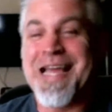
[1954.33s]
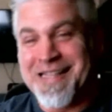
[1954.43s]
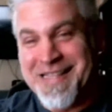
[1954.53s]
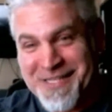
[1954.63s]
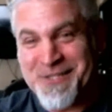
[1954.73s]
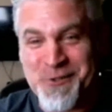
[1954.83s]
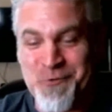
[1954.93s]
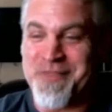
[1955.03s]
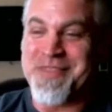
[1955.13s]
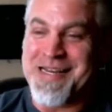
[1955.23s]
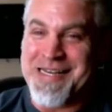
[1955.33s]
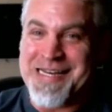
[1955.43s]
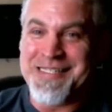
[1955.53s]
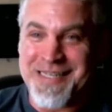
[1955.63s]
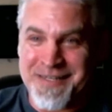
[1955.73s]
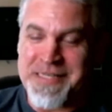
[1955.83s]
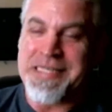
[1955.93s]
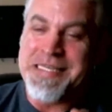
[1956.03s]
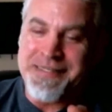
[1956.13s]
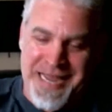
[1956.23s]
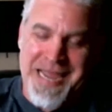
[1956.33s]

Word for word: and this is what they need to